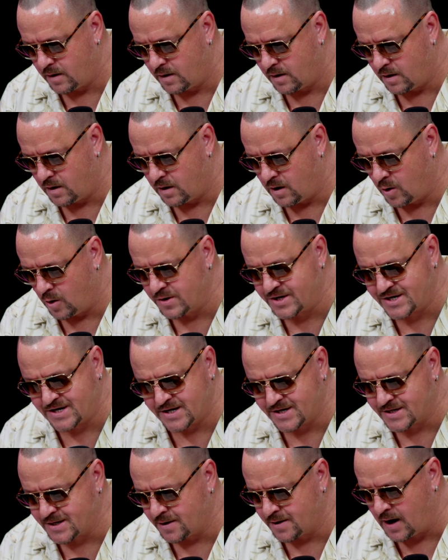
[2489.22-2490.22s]
Oh,
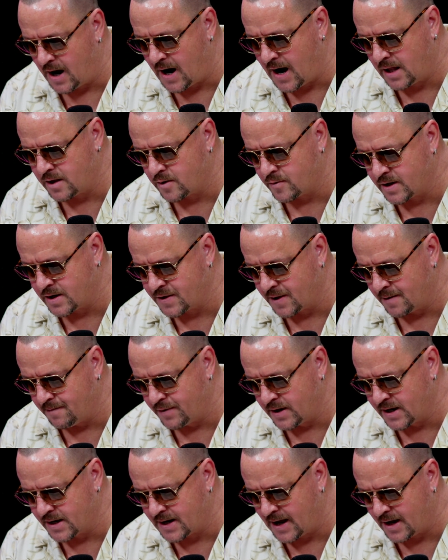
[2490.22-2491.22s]
sister, hollering at them
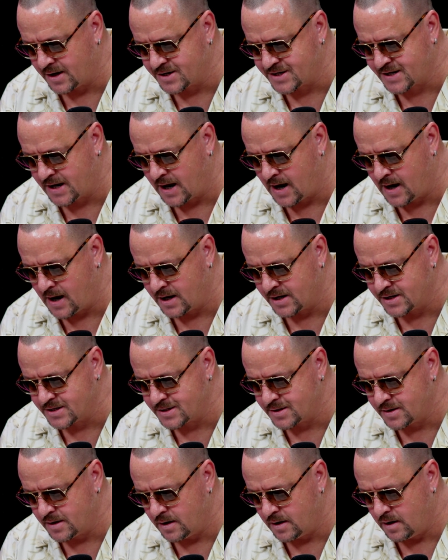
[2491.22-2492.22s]
blinged out skies,
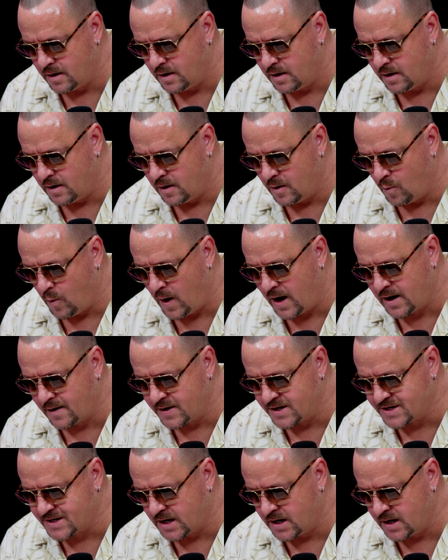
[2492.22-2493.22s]
why do
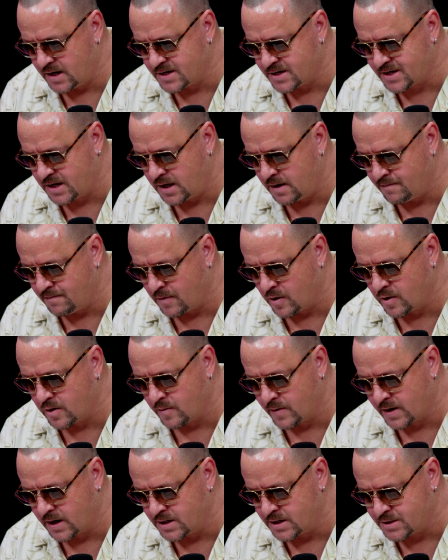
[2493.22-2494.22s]
these kids keep
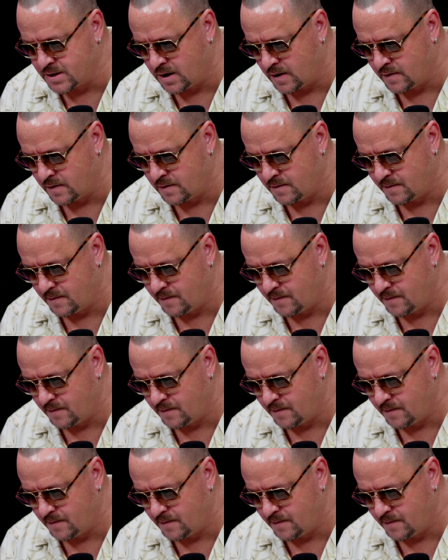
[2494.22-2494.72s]
murdering each other?